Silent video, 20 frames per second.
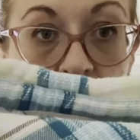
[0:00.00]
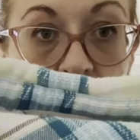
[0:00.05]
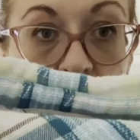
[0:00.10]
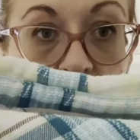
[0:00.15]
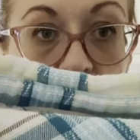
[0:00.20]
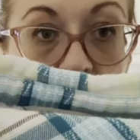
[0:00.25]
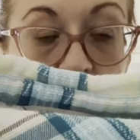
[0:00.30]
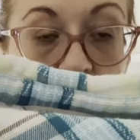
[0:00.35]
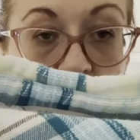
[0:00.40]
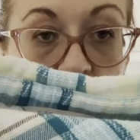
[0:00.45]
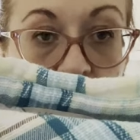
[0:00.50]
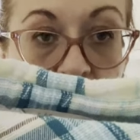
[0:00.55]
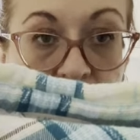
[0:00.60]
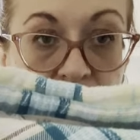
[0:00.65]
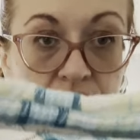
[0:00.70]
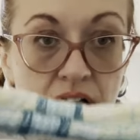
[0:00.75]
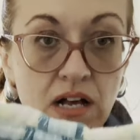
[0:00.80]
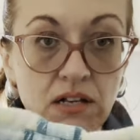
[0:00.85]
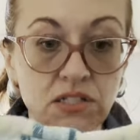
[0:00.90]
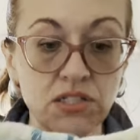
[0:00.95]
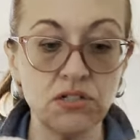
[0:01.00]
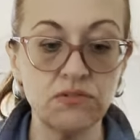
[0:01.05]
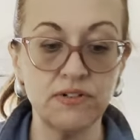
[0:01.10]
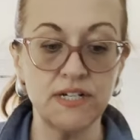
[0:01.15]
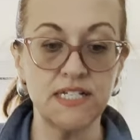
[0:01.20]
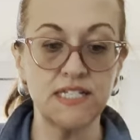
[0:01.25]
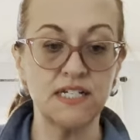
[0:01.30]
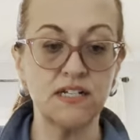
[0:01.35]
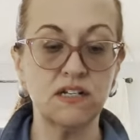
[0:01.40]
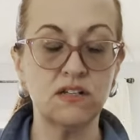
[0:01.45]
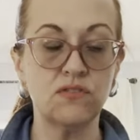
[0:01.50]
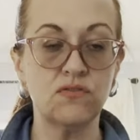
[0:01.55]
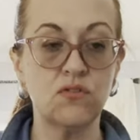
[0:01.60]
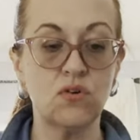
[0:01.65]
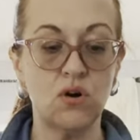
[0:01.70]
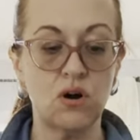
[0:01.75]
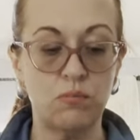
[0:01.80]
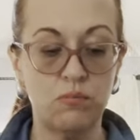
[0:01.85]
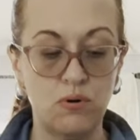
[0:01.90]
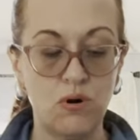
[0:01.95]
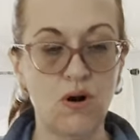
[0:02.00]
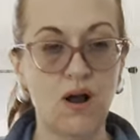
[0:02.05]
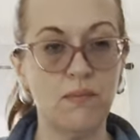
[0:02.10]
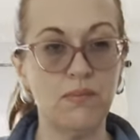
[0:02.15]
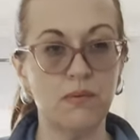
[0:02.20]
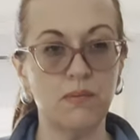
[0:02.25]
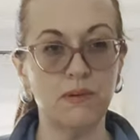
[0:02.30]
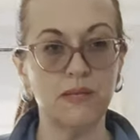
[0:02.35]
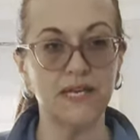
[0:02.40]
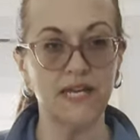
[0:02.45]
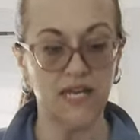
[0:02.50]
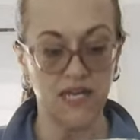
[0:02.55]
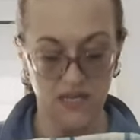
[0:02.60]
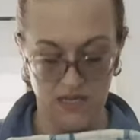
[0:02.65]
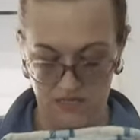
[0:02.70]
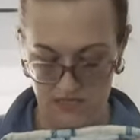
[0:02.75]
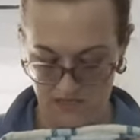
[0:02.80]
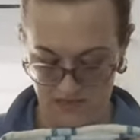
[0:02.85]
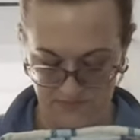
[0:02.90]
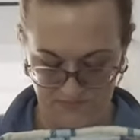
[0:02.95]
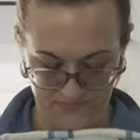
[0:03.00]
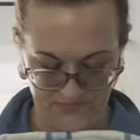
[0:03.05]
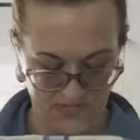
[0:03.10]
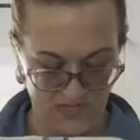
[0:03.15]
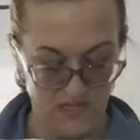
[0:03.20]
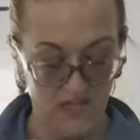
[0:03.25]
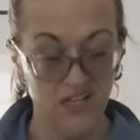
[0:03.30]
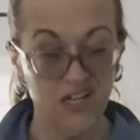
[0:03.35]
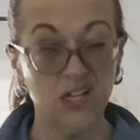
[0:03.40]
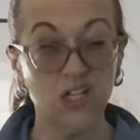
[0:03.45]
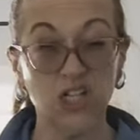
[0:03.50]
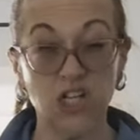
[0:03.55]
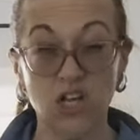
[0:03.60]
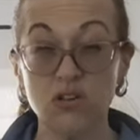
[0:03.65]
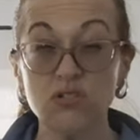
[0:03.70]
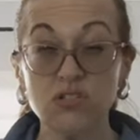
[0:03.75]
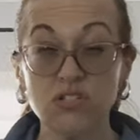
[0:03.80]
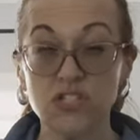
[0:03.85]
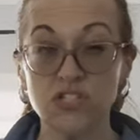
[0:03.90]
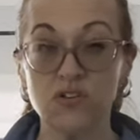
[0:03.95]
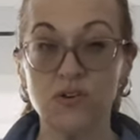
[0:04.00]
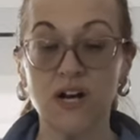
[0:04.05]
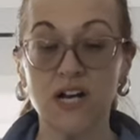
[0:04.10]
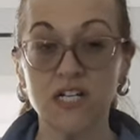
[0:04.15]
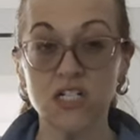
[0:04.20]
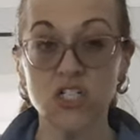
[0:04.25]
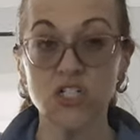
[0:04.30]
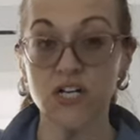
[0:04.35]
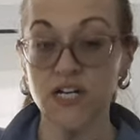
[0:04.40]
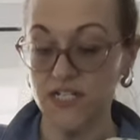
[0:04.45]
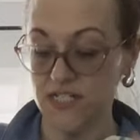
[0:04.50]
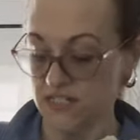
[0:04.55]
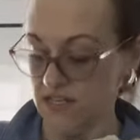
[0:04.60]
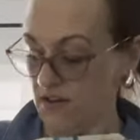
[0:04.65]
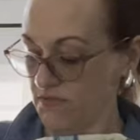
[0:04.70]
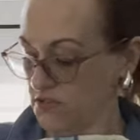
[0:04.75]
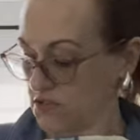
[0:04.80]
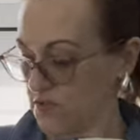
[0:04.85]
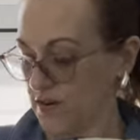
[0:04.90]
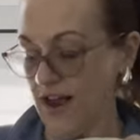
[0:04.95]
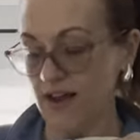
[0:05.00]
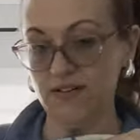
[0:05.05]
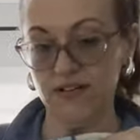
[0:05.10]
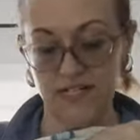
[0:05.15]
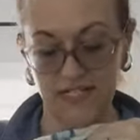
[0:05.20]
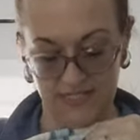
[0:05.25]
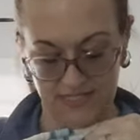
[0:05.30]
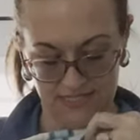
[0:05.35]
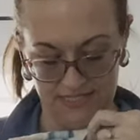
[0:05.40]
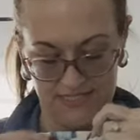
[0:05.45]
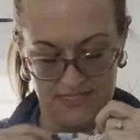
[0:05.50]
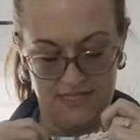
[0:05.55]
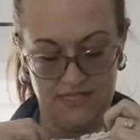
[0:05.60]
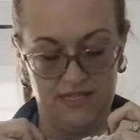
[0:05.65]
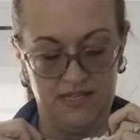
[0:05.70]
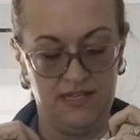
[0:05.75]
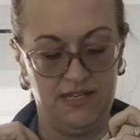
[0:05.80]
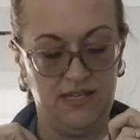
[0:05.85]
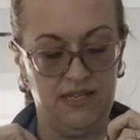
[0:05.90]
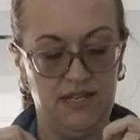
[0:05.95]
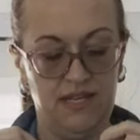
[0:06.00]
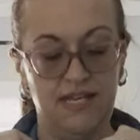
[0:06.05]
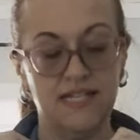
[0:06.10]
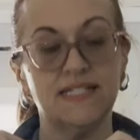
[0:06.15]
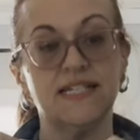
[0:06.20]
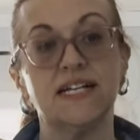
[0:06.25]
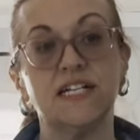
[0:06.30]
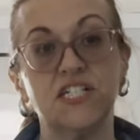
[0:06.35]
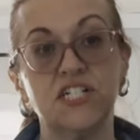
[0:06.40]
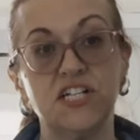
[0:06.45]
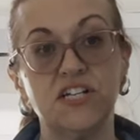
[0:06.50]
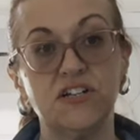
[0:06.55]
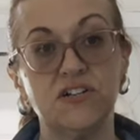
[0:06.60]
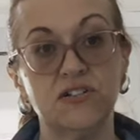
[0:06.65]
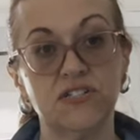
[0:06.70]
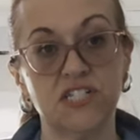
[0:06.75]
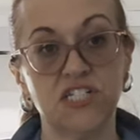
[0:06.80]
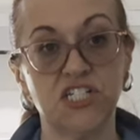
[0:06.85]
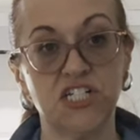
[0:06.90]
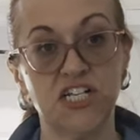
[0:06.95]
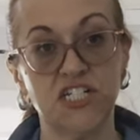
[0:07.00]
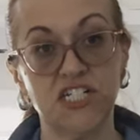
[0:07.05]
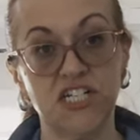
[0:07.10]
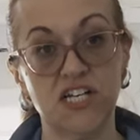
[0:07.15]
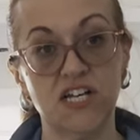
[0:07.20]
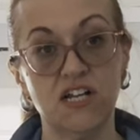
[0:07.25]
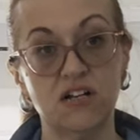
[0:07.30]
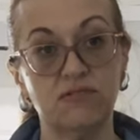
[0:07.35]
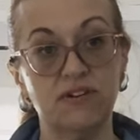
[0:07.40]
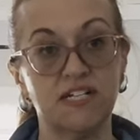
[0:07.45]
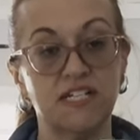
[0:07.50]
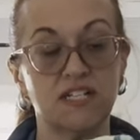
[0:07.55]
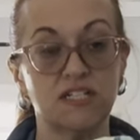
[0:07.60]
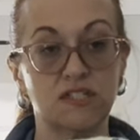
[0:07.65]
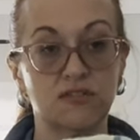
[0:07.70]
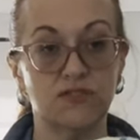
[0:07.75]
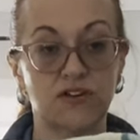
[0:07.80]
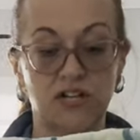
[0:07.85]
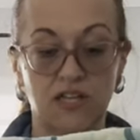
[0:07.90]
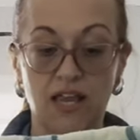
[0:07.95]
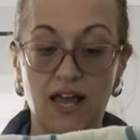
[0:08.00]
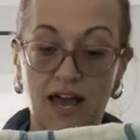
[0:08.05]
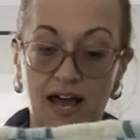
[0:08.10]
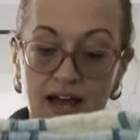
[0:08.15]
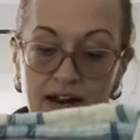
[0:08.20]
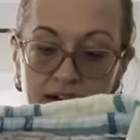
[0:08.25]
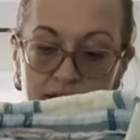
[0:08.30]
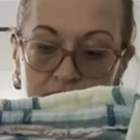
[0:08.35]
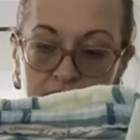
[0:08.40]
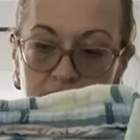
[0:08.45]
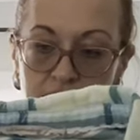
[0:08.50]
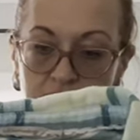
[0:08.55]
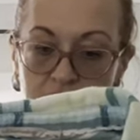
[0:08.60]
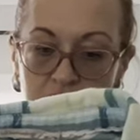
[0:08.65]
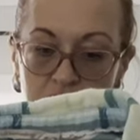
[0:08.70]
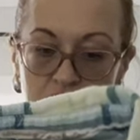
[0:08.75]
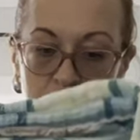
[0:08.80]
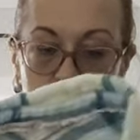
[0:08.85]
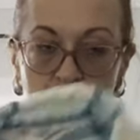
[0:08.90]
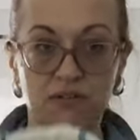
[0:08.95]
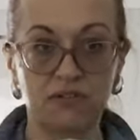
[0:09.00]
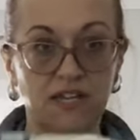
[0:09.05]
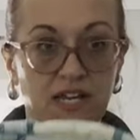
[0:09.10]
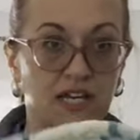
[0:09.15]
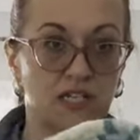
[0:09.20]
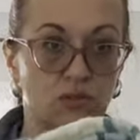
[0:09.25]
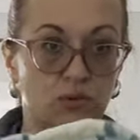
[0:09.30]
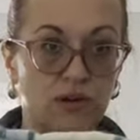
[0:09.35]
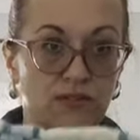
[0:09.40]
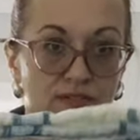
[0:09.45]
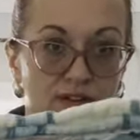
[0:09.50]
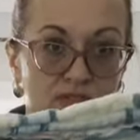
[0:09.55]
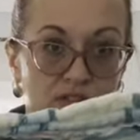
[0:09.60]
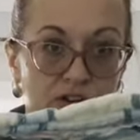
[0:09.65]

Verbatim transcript: And I'm sure this also retailed for probably close to 100. Soft surroundings is like Chico's and J. Jill, retails for a lot. Should be able to get $25,